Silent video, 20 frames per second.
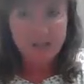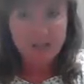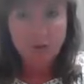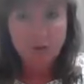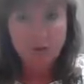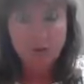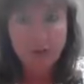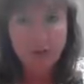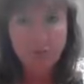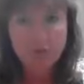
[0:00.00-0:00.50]
easier
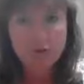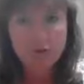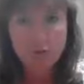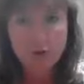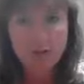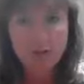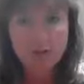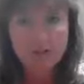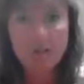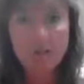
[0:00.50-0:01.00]
for them to do
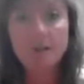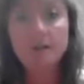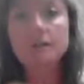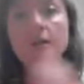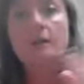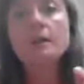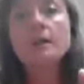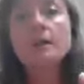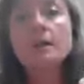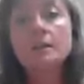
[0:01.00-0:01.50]
on skin.
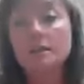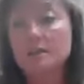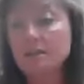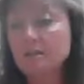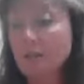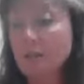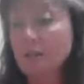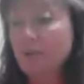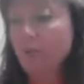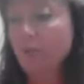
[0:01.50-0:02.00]
These
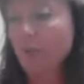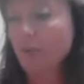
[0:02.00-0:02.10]
skin